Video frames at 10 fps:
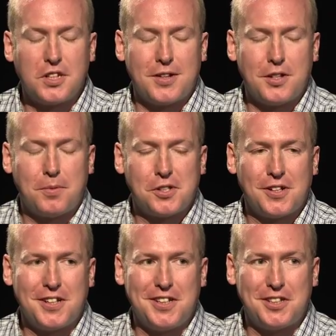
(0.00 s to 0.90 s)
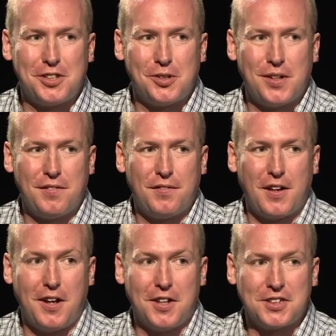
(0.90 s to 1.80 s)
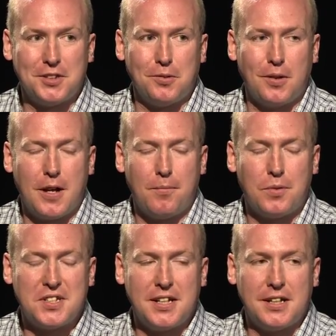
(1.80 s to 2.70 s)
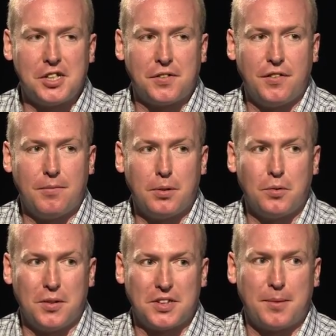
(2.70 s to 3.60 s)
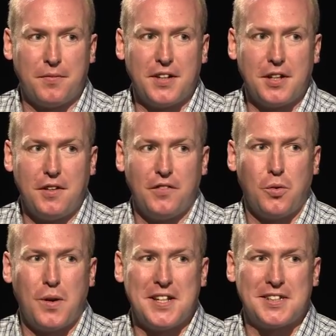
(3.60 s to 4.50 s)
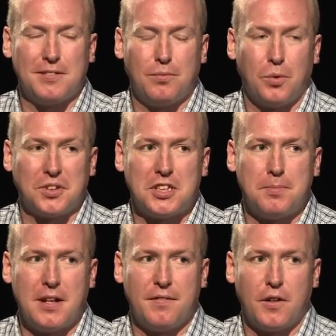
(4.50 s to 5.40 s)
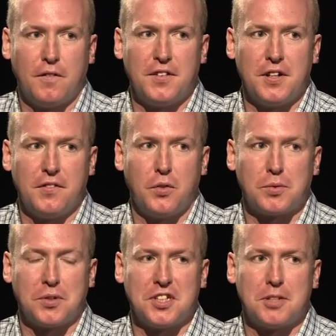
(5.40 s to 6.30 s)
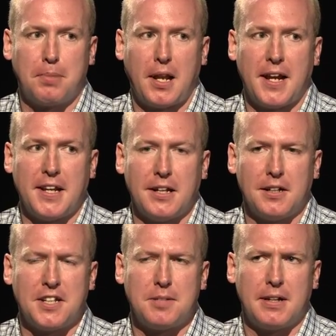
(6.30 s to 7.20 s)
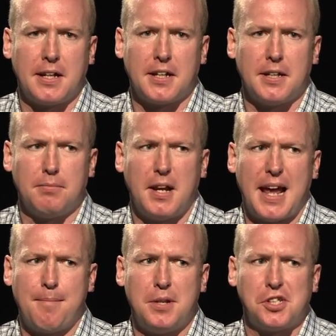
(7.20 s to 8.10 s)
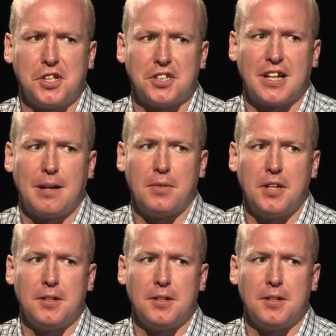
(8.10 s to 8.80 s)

you had the opportunity to join Arsenal. Was English football something that you've always wanted to be involved in? You've always wanted to play in England? Has it been like an ambition to come here?